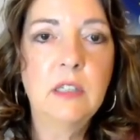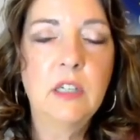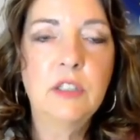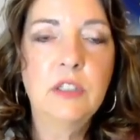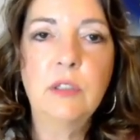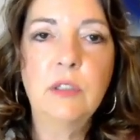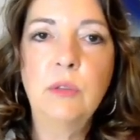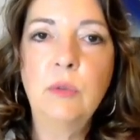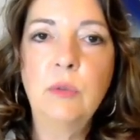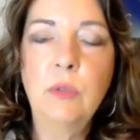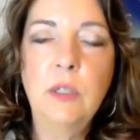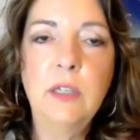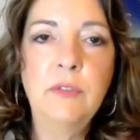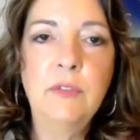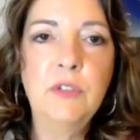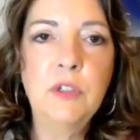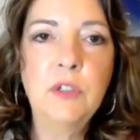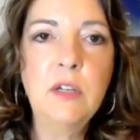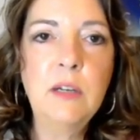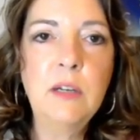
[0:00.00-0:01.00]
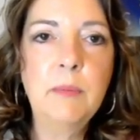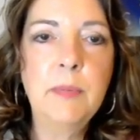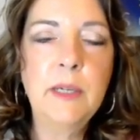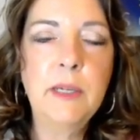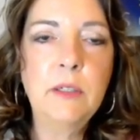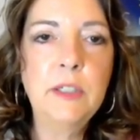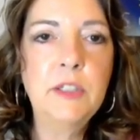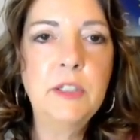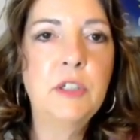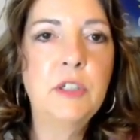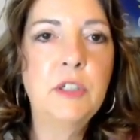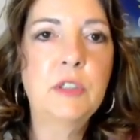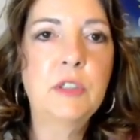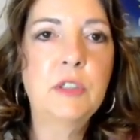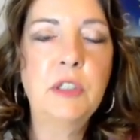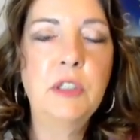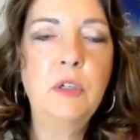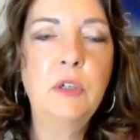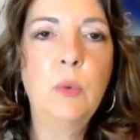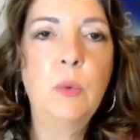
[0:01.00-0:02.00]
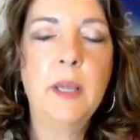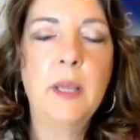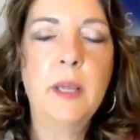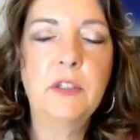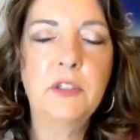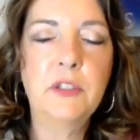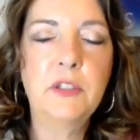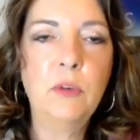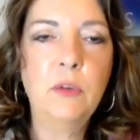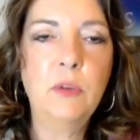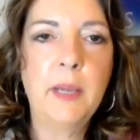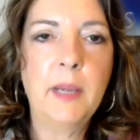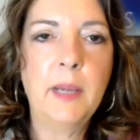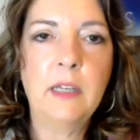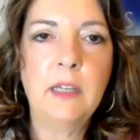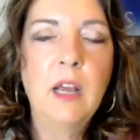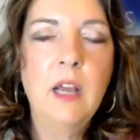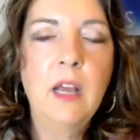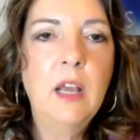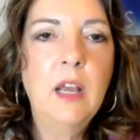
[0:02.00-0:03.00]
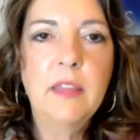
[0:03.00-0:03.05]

So if you're not married to your soulmate,